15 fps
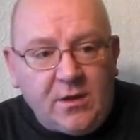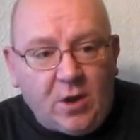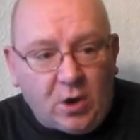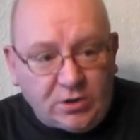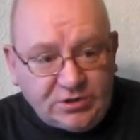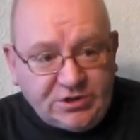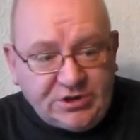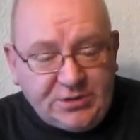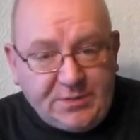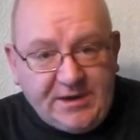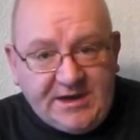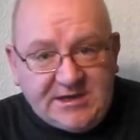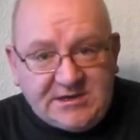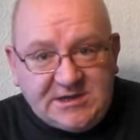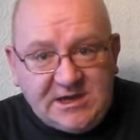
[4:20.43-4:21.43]
onto the
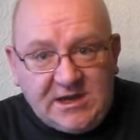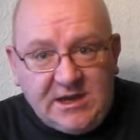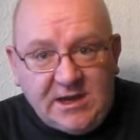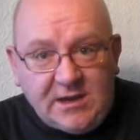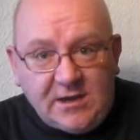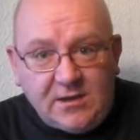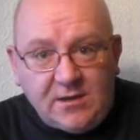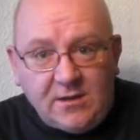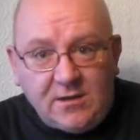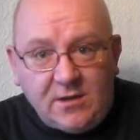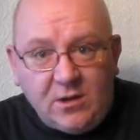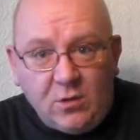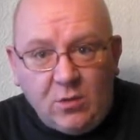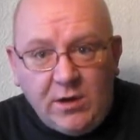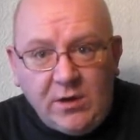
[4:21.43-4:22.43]
PC,
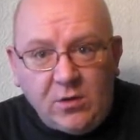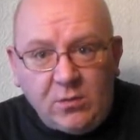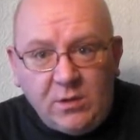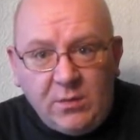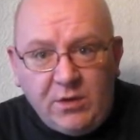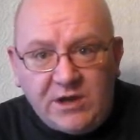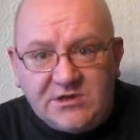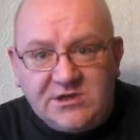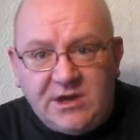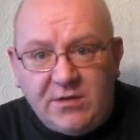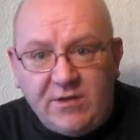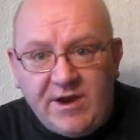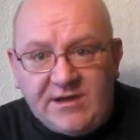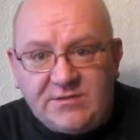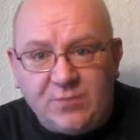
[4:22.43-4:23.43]
we normally press the
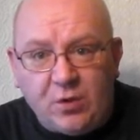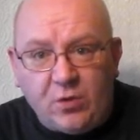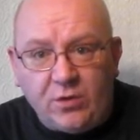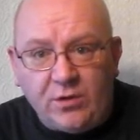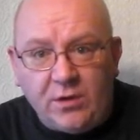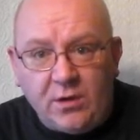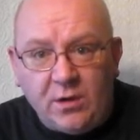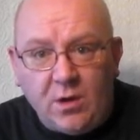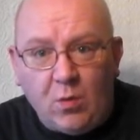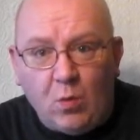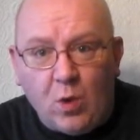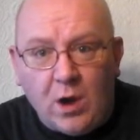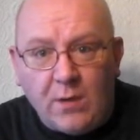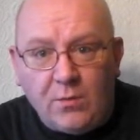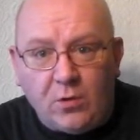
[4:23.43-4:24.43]
erase button and
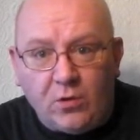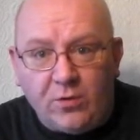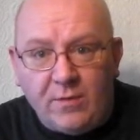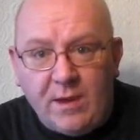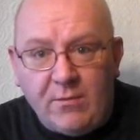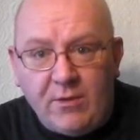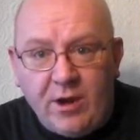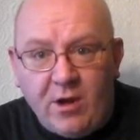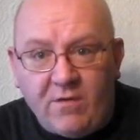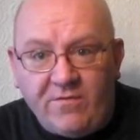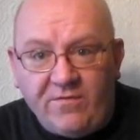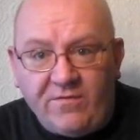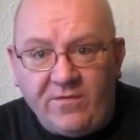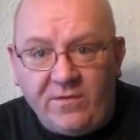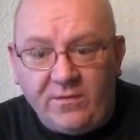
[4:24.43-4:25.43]
wipe all the memory
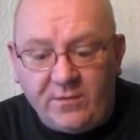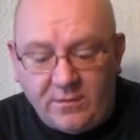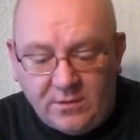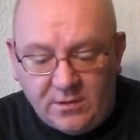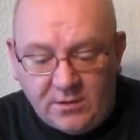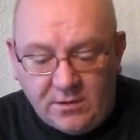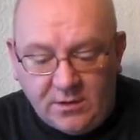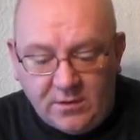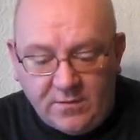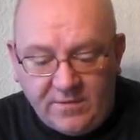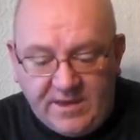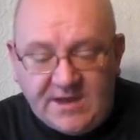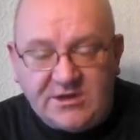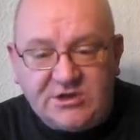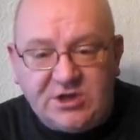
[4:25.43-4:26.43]
off,
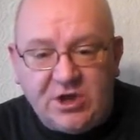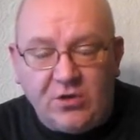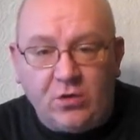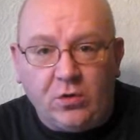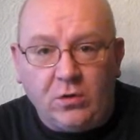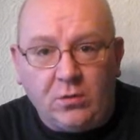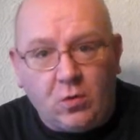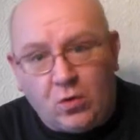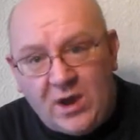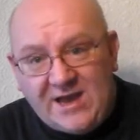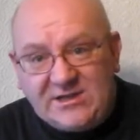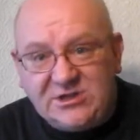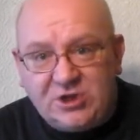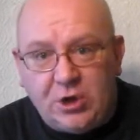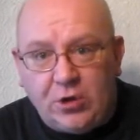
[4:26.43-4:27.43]
the internal or
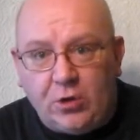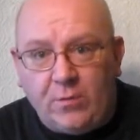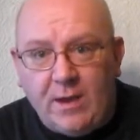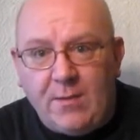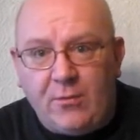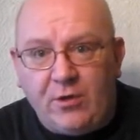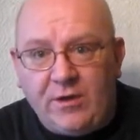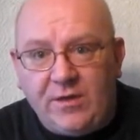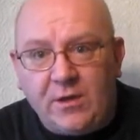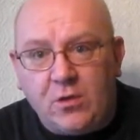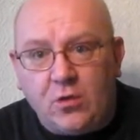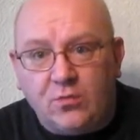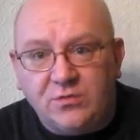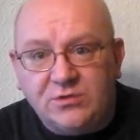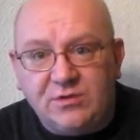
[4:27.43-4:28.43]
external memory that
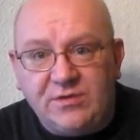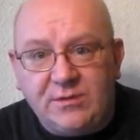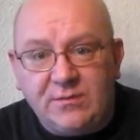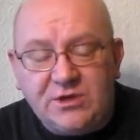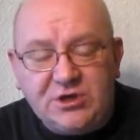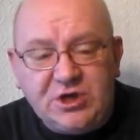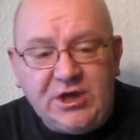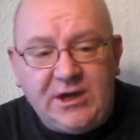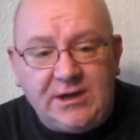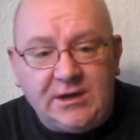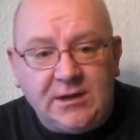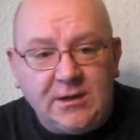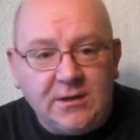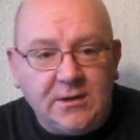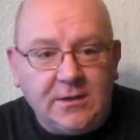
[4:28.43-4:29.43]
comes with the machine.
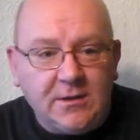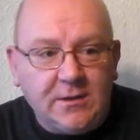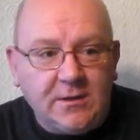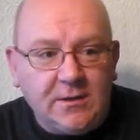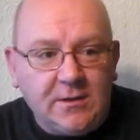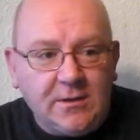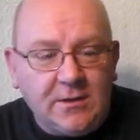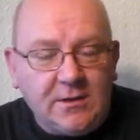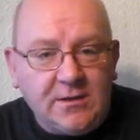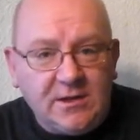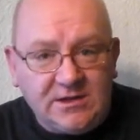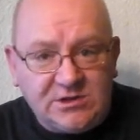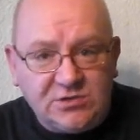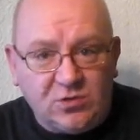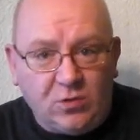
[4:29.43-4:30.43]

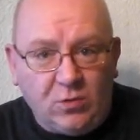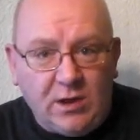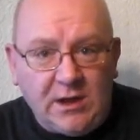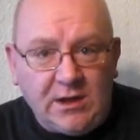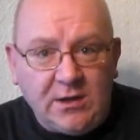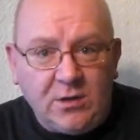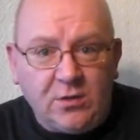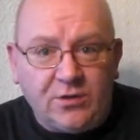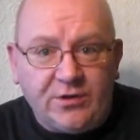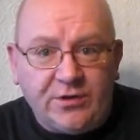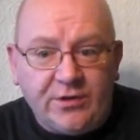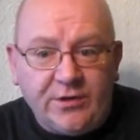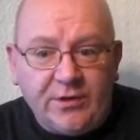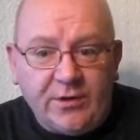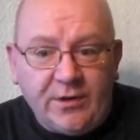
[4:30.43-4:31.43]
That's all well and good,
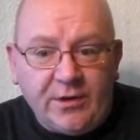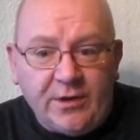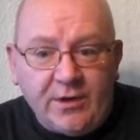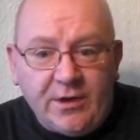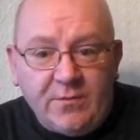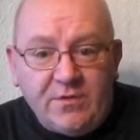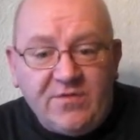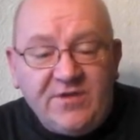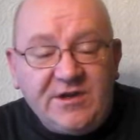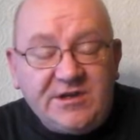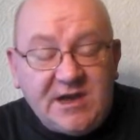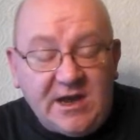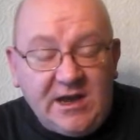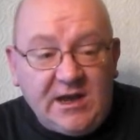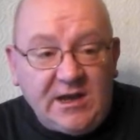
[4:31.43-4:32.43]
but if you're
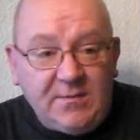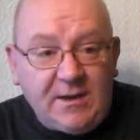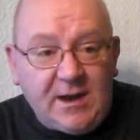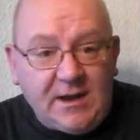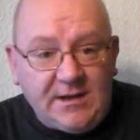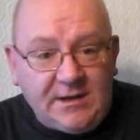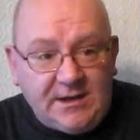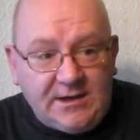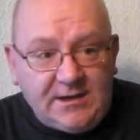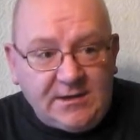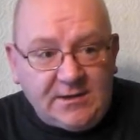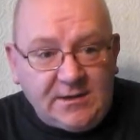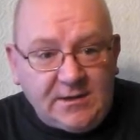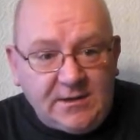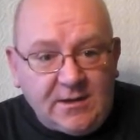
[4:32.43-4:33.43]
technically minded,
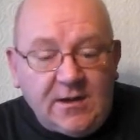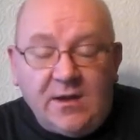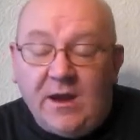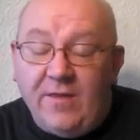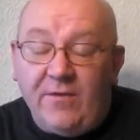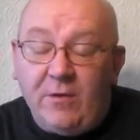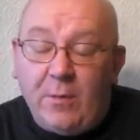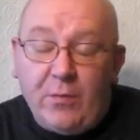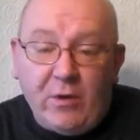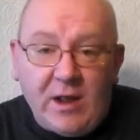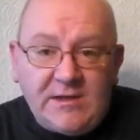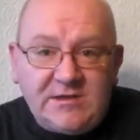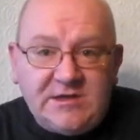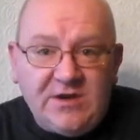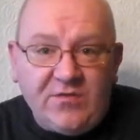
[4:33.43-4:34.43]
and there are
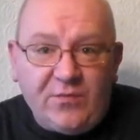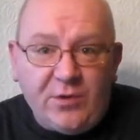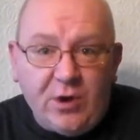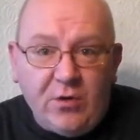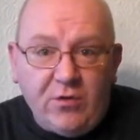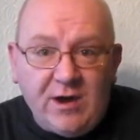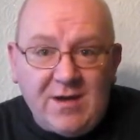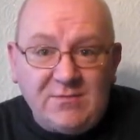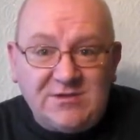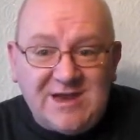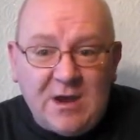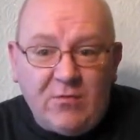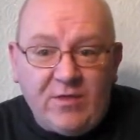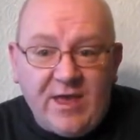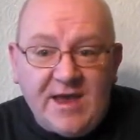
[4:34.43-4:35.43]
plenty of programs
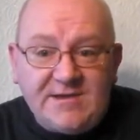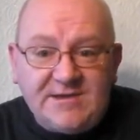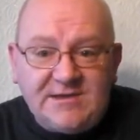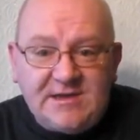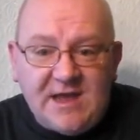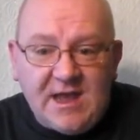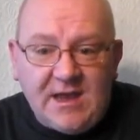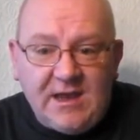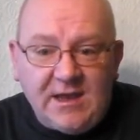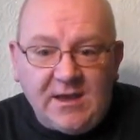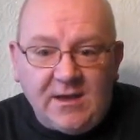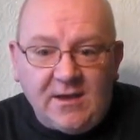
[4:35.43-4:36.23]
out there today,